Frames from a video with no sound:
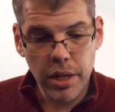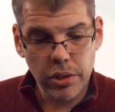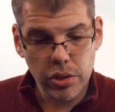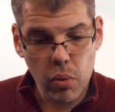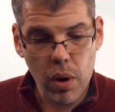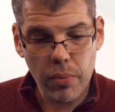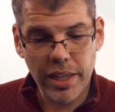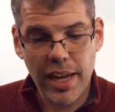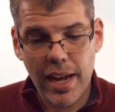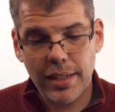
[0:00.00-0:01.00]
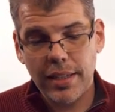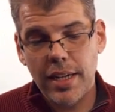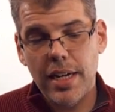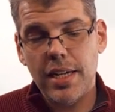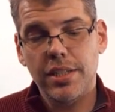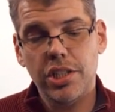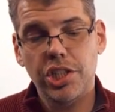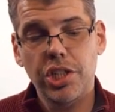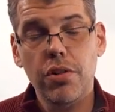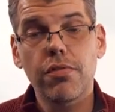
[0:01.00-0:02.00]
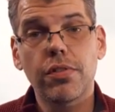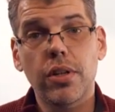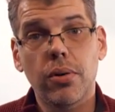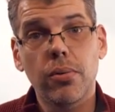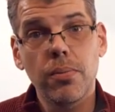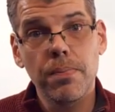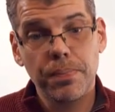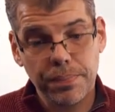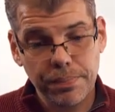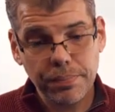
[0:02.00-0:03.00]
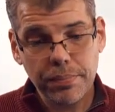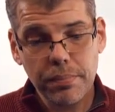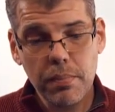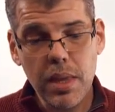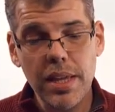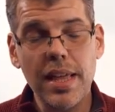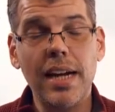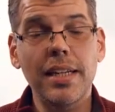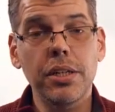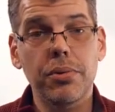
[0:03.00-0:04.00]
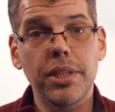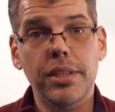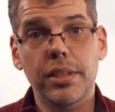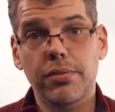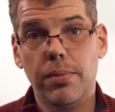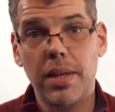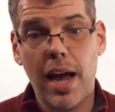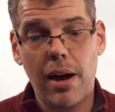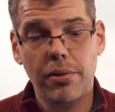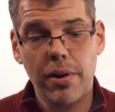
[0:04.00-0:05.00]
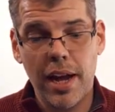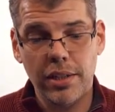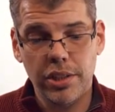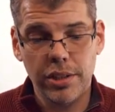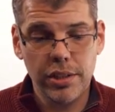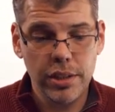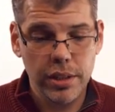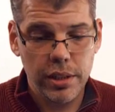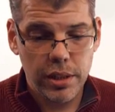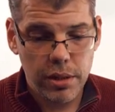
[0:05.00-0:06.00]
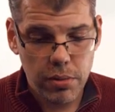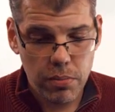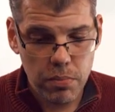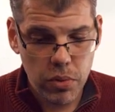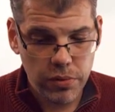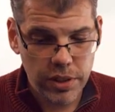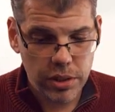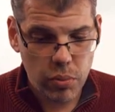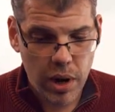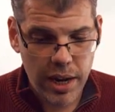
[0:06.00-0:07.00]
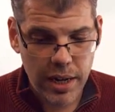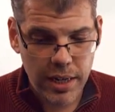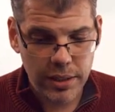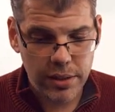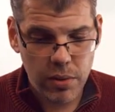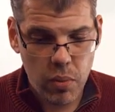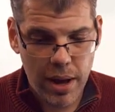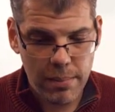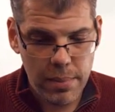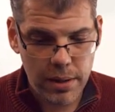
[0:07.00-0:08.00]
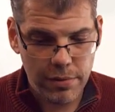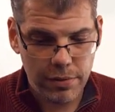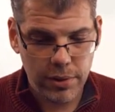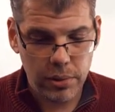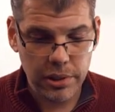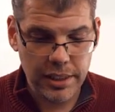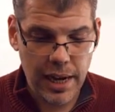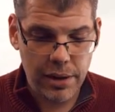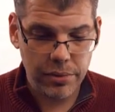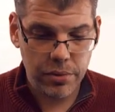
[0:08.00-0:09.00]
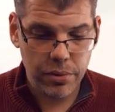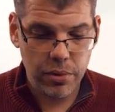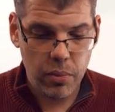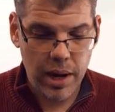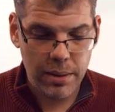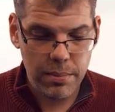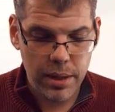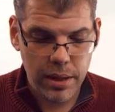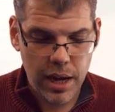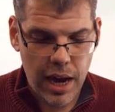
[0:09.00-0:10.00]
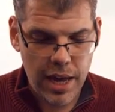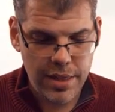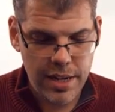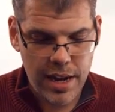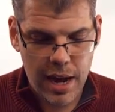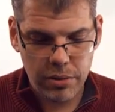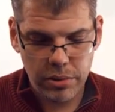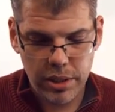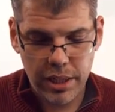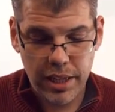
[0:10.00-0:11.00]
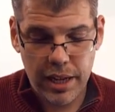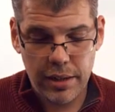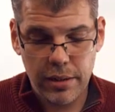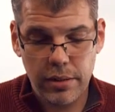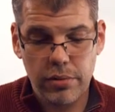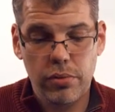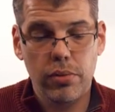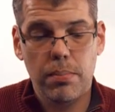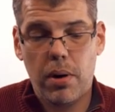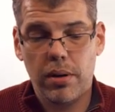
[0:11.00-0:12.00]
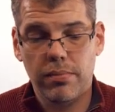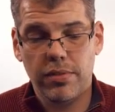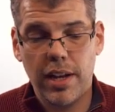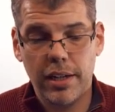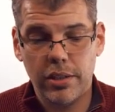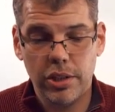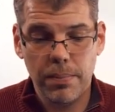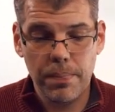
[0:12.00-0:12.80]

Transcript: So what we get is a shear flow that increases from the outer edges, moves its way into the web, flows down through the web, and then out again through the bottom flange.